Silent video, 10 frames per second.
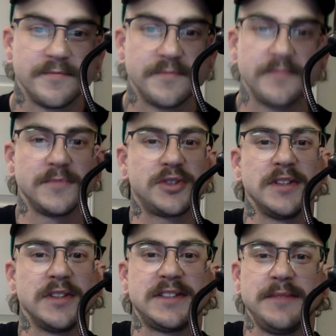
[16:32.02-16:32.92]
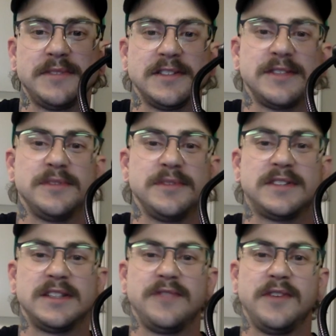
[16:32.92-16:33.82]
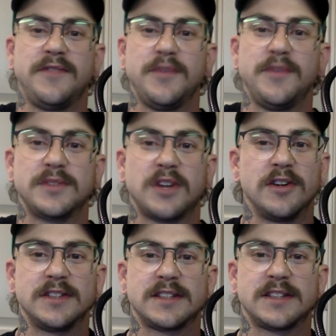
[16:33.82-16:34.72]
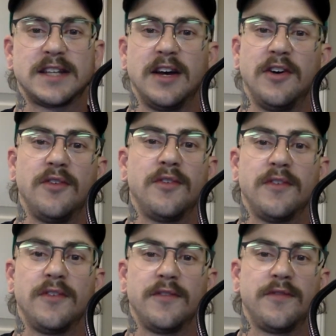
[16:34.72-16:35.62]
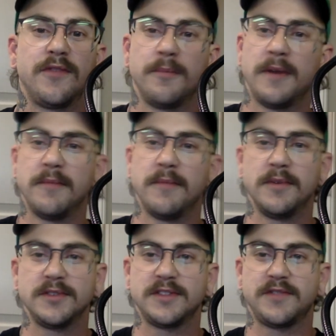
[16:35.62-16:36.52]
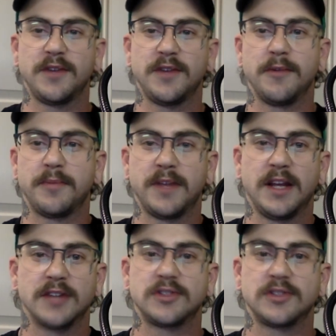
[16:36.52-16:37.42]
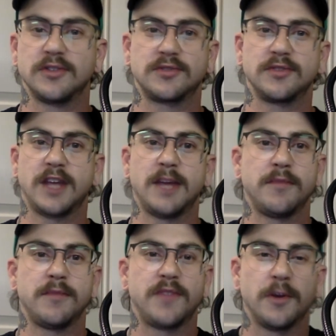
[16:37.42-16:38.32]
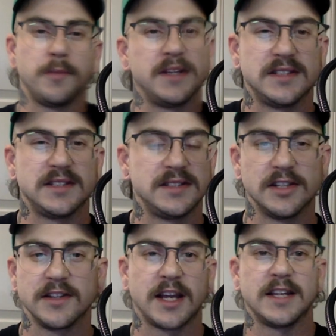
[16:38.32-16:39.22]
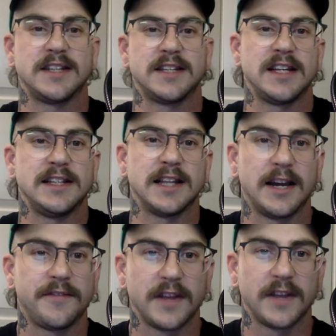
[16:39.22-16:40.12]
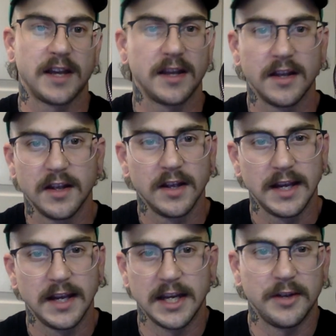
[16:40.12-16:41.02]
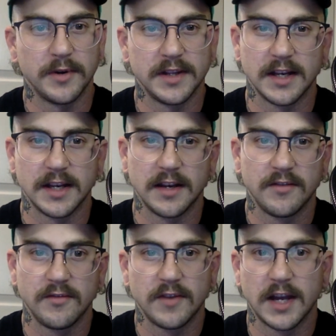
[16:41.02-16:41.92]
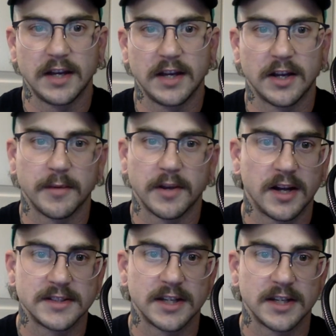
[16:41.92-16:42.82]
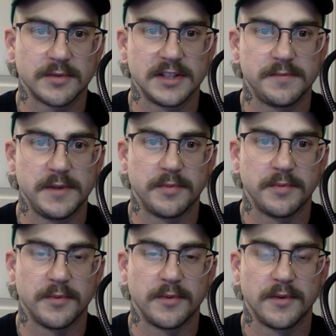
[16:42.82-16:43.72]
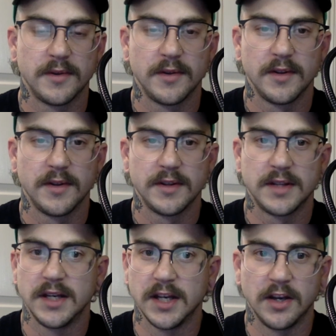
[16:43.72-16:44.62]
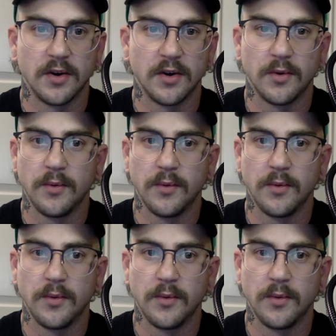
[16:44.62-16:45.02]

So it seems as if it was hard to tell for members if they were playing a social game, if they were being sincere, like in daily life, like anyone that had to come in contact with these people, they didn't know,